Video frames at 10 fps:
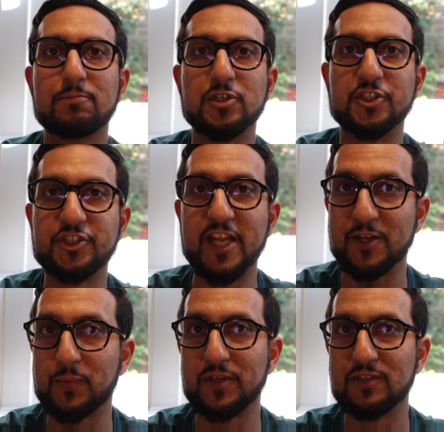
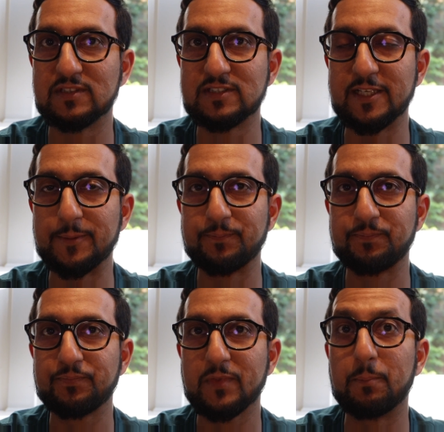project what you see.
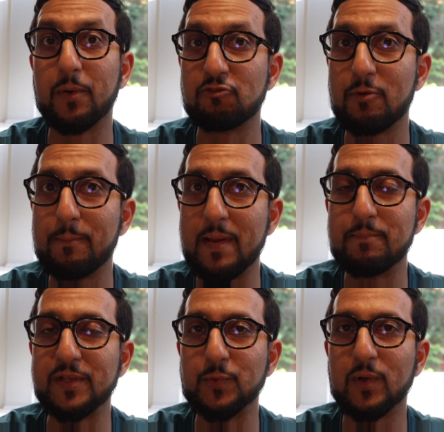But
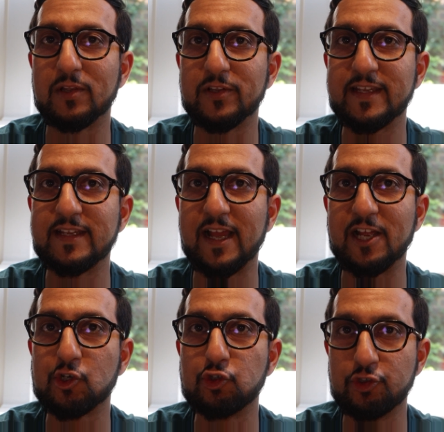remember, you are looking at
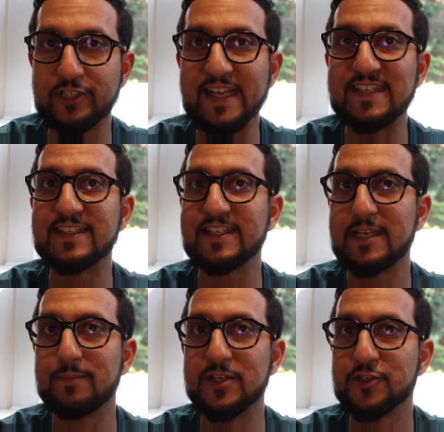a created
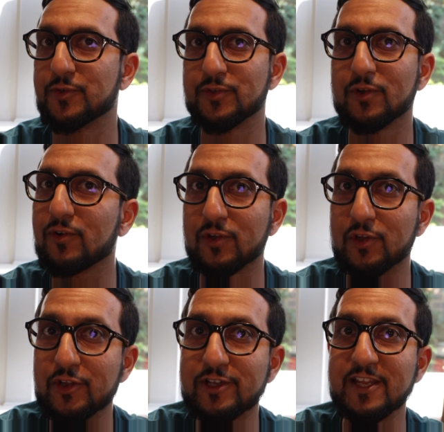image. You're not
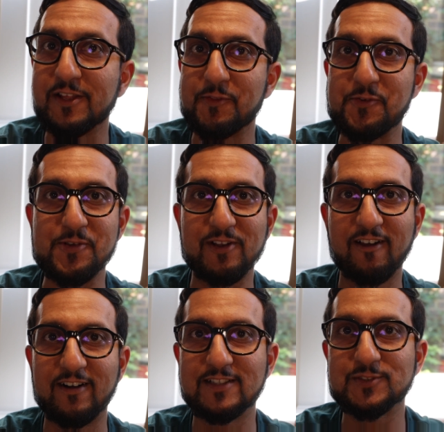looking through
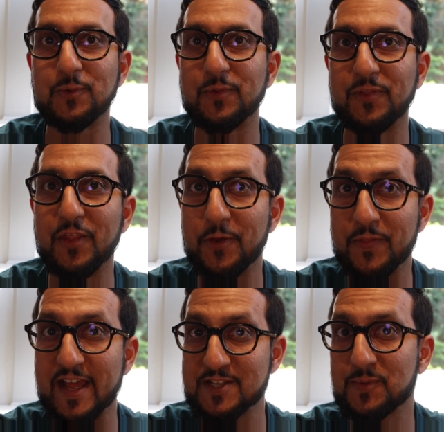glass, although
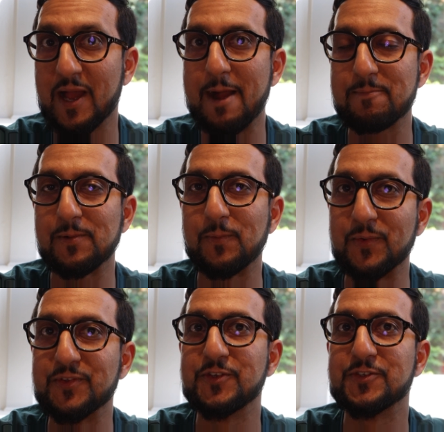that's what Apple
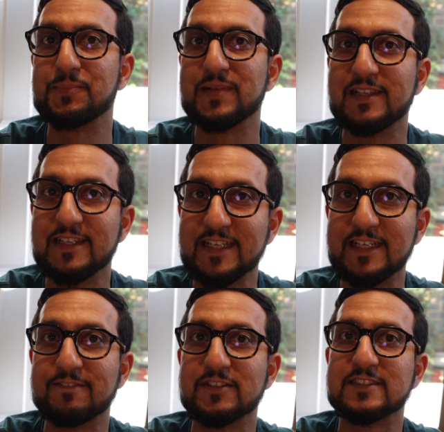want you to
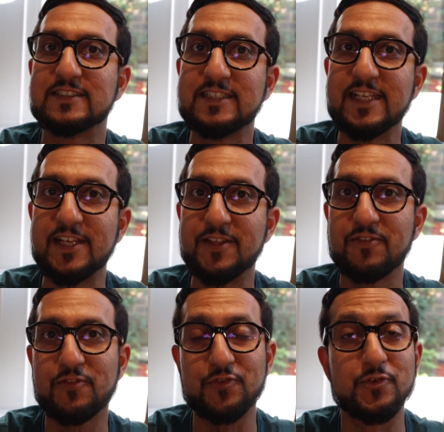believe and see
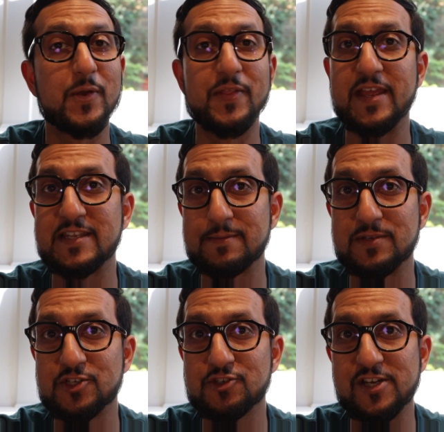through their
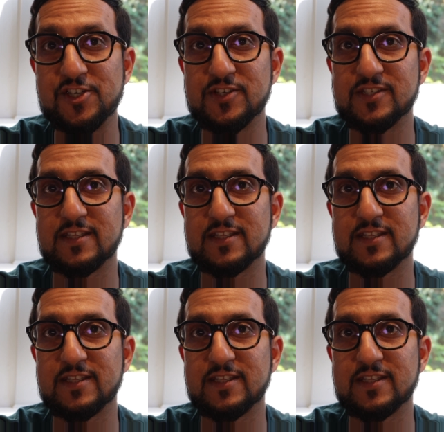demonstrations